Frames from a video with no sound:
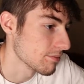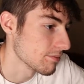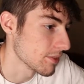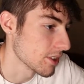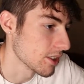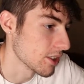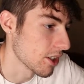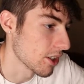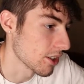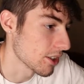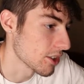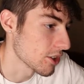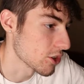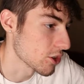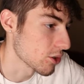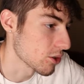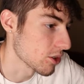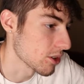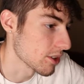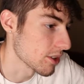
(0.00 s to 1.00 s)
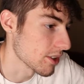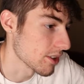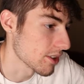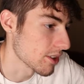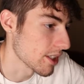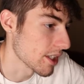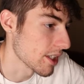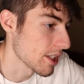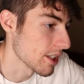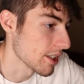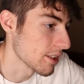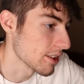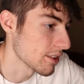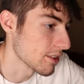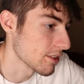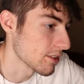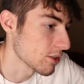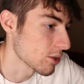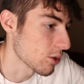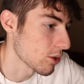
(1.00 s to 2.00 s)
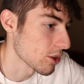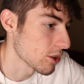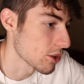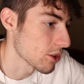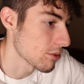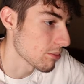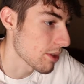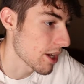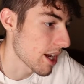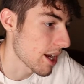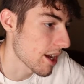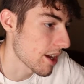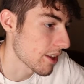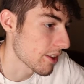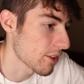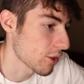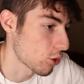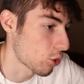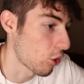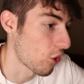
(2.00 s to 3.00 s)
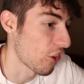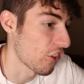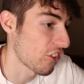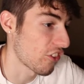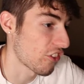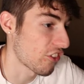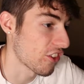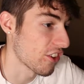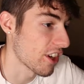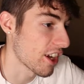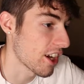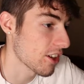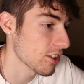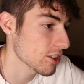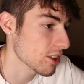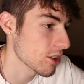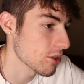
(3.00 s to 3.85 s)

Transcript: the Darkest Shore, Descent, Tortured Path, Gralston House.